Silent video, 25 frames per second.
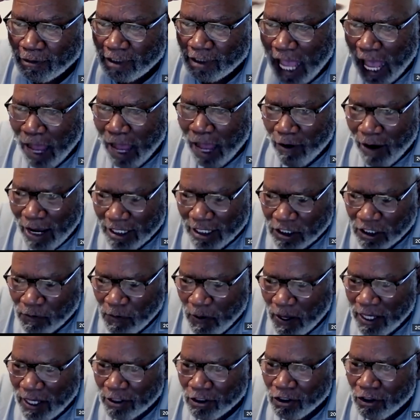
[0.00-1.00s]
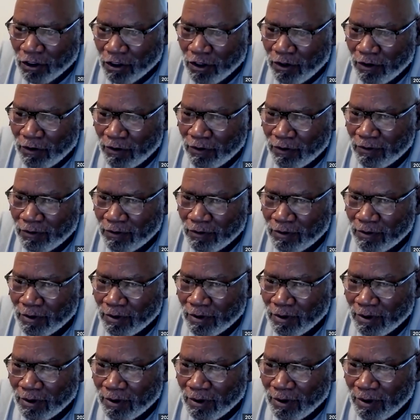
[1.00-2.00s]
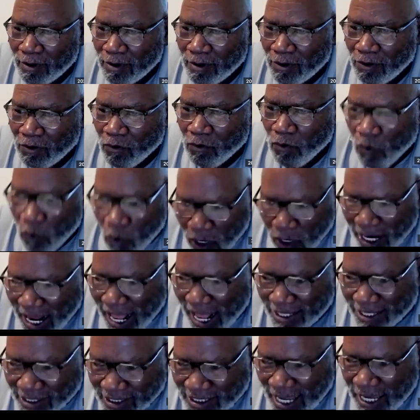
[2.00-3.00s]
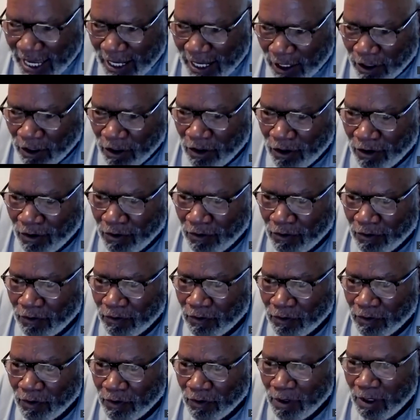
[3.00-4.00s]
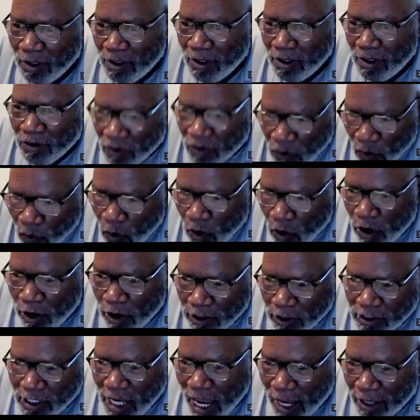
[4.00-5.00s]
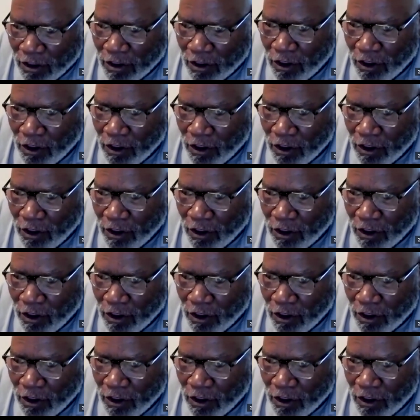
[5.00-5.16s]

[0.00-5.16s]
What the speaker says: How I speak to you, what I say to you, the words I